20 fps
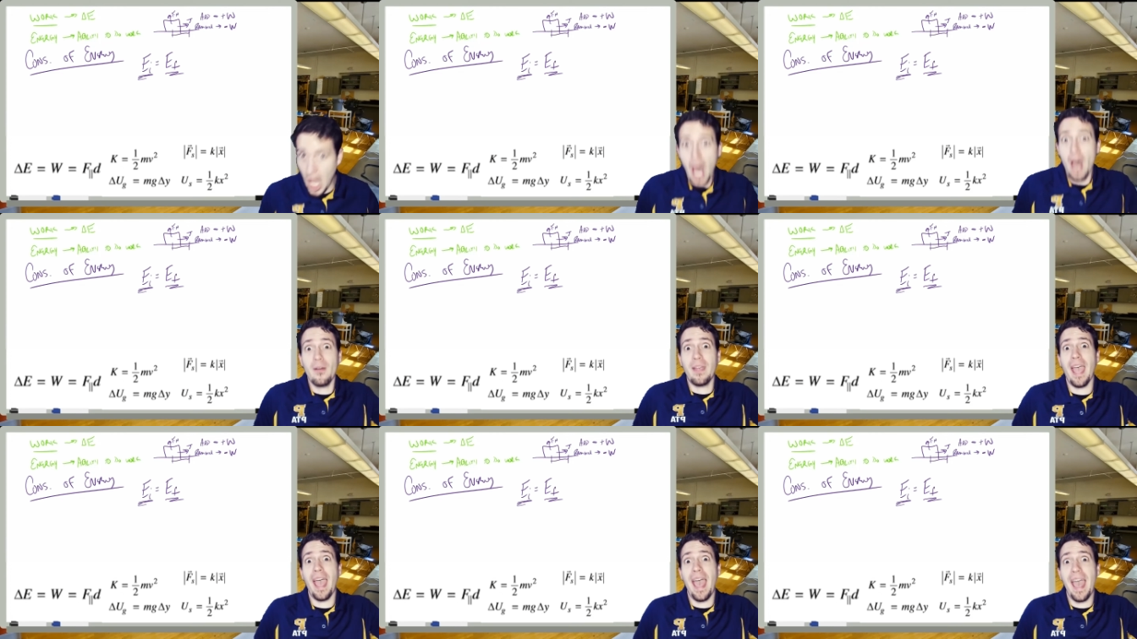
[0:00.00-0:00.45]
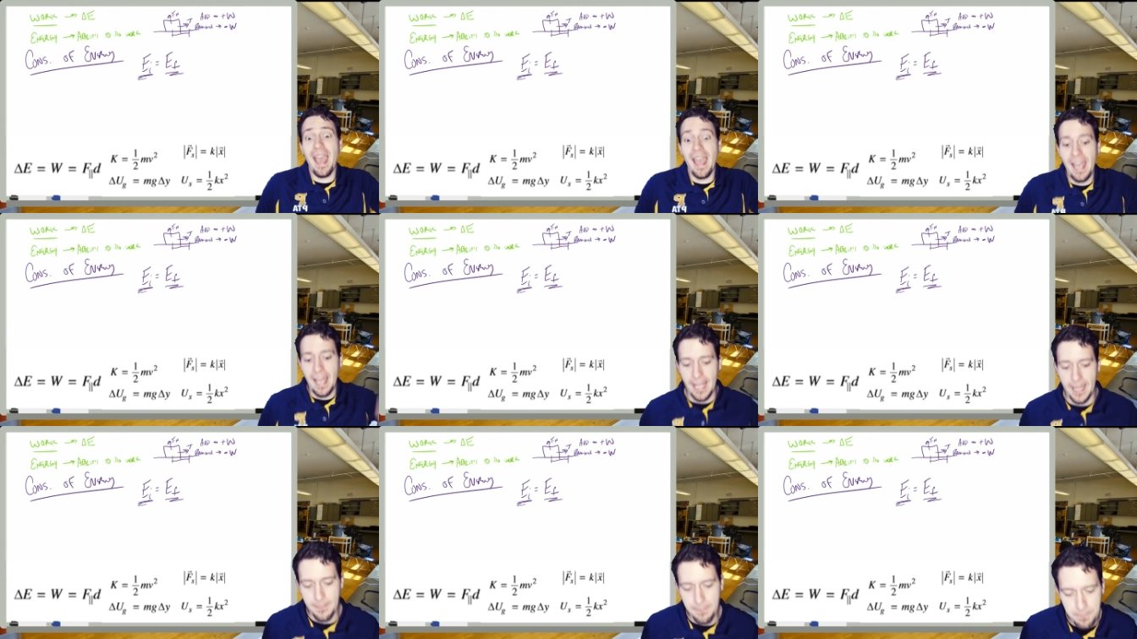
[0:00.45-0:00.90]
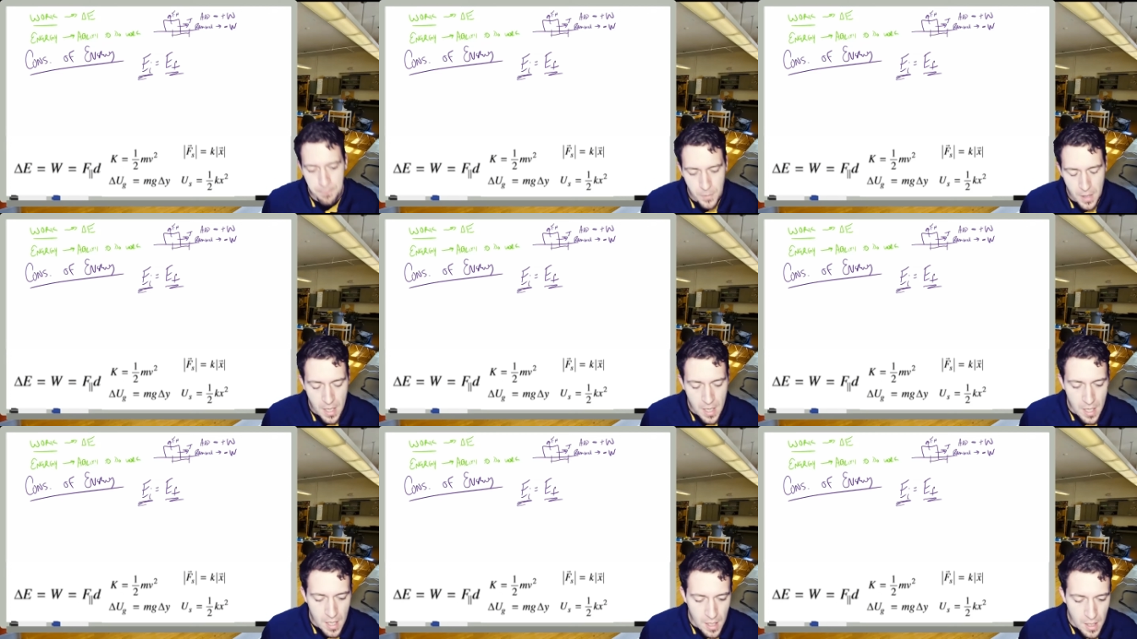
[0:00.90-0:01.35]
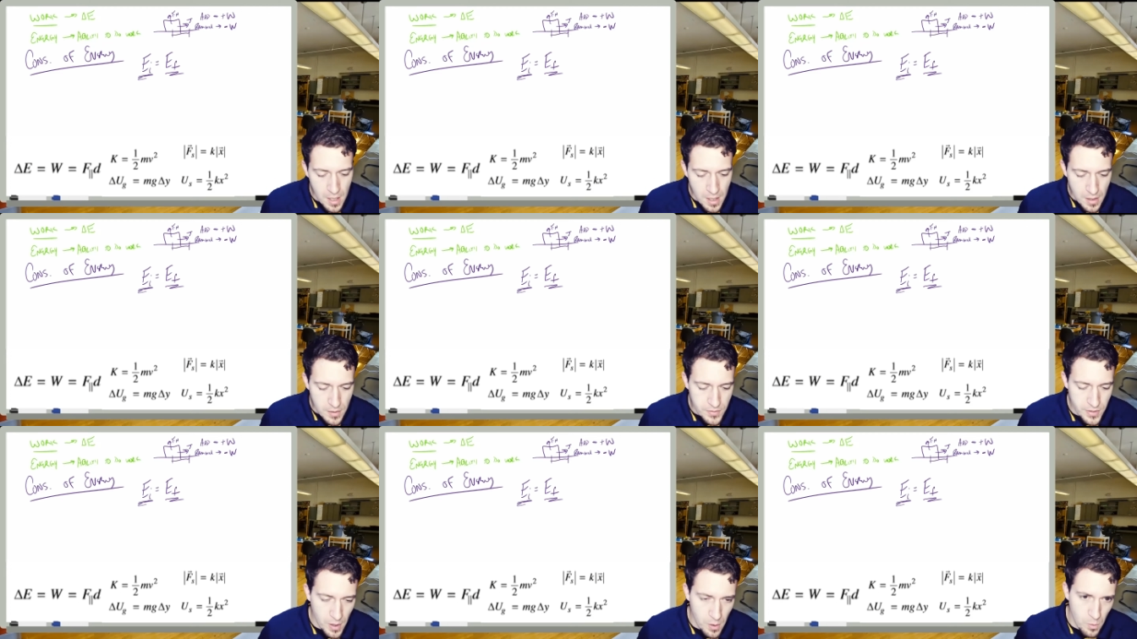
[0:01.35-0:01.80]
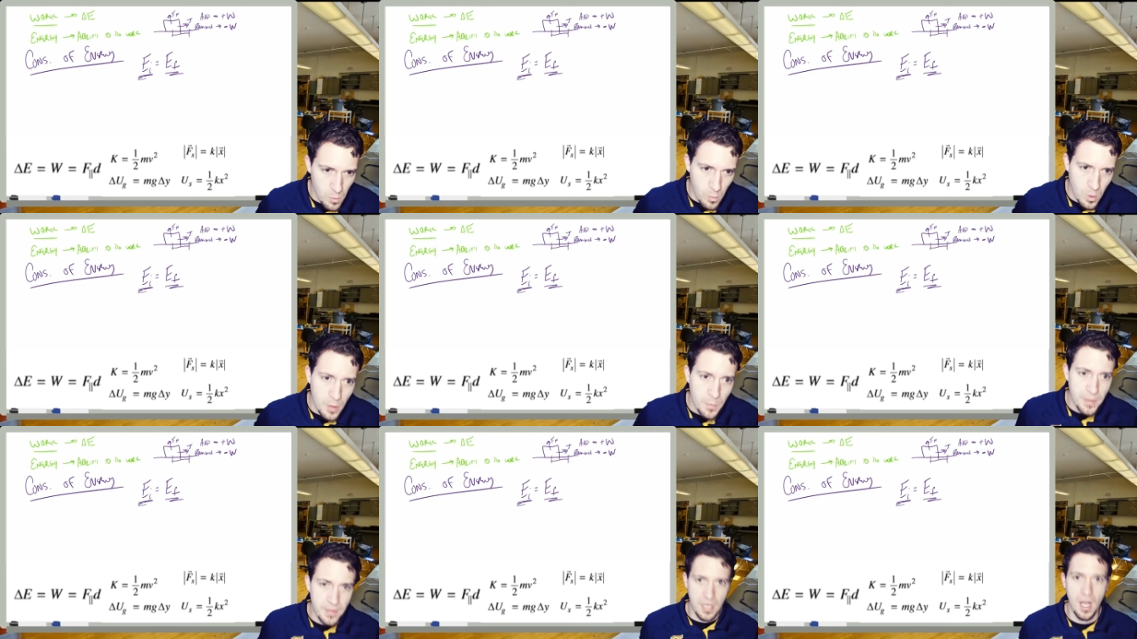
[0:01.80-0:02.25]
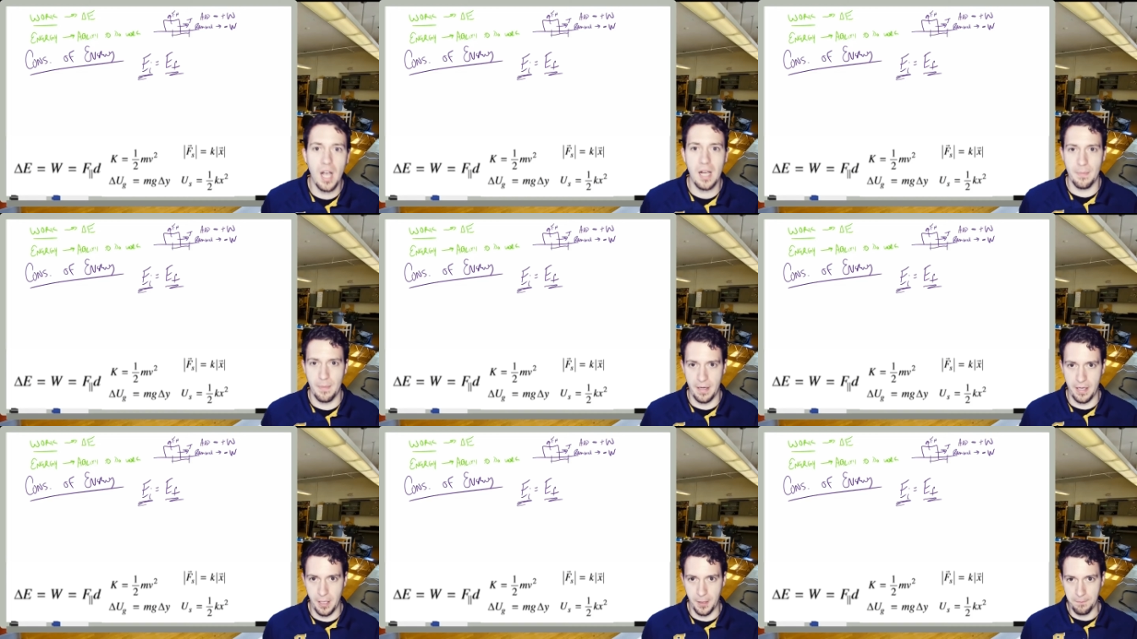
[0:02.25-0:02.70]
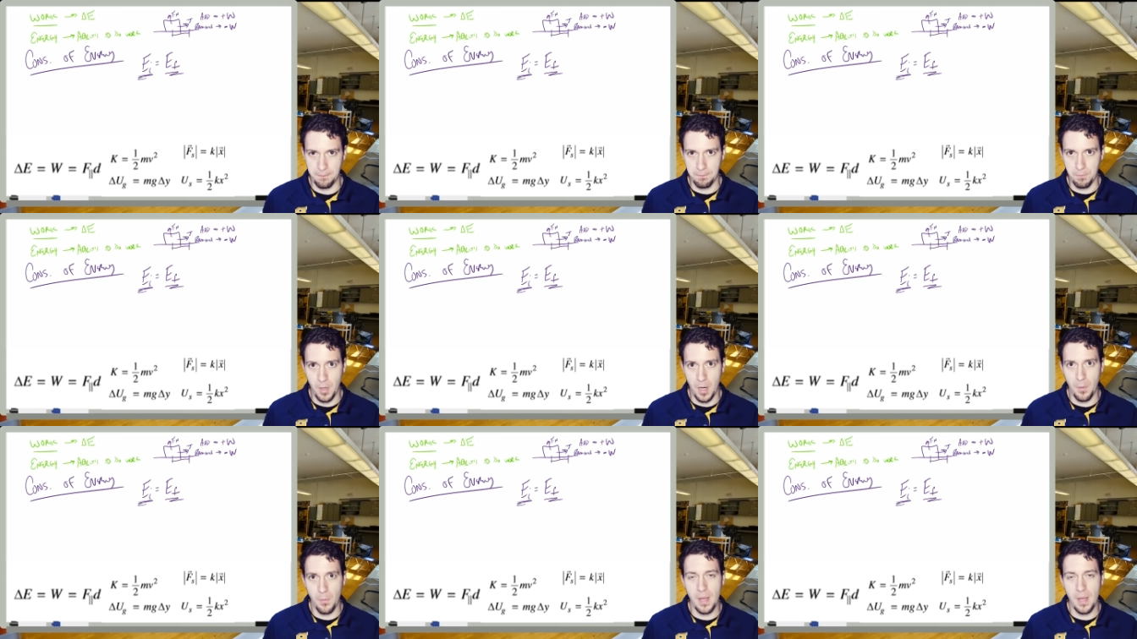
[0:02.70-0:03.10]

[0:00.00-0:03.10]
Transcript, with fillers: Okay! So what are we talking about here, right?